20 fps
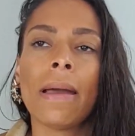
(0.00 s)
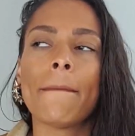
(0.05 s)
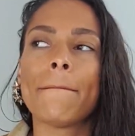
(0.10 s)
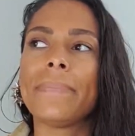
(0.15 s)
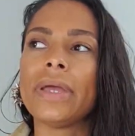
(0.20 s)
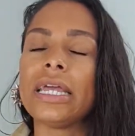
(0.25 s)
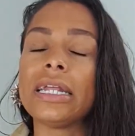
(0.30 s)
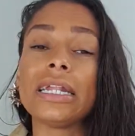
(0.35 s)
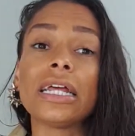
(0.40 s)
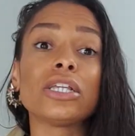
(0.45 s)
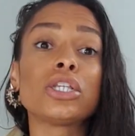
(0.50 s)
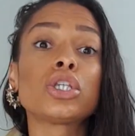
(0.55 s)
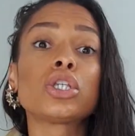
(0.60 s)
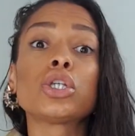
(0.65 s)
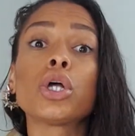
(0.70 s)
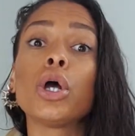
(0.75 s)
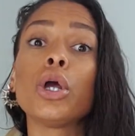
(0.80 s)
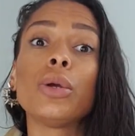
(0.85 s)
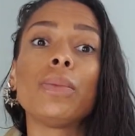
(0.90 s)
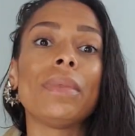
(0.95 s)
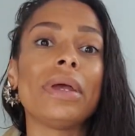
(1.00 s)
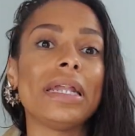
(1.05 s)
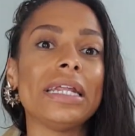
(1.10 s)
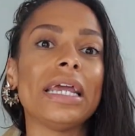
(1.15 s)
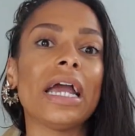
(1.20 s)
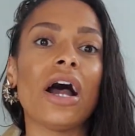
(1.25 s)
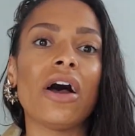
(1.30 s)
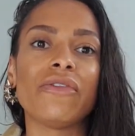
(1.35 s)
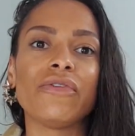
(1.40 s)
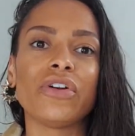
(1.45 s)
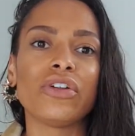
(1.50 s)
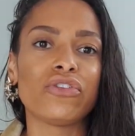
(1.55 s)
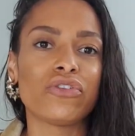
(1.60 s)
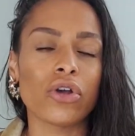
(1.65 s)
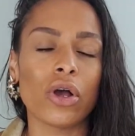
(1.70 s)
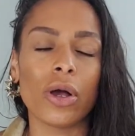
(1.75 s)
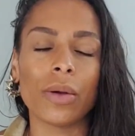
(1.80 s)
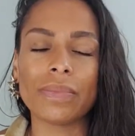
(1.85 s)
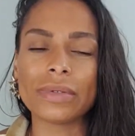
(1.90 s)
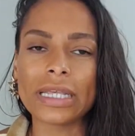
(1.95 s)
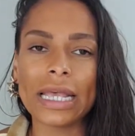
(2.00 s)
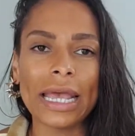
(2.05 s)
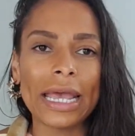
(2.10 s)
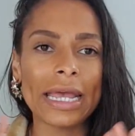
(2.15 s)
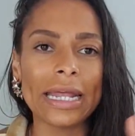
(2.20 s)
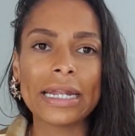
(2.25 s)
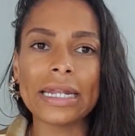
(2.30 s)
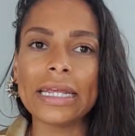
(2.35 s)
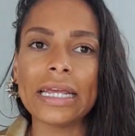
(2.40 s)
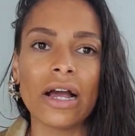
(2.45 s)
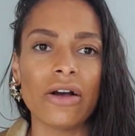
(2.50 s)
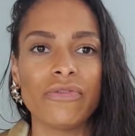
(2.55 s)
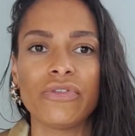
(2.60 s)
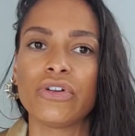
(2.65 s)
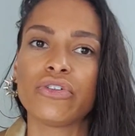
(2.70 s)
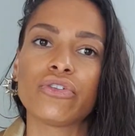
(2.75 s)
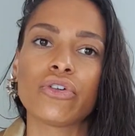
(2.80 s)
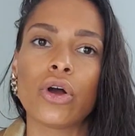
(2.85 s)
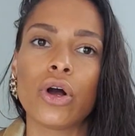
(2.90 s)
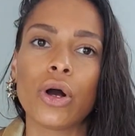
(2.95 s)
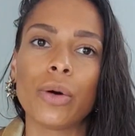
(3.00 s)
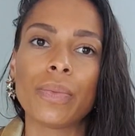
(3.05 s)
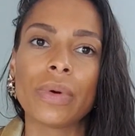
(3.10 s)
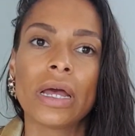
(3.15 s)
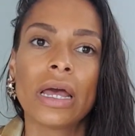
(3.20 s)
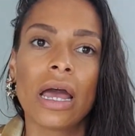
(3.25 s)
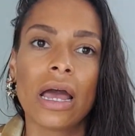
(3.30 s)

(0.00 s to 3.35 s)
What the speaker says: There's so many other jobs. Any other job,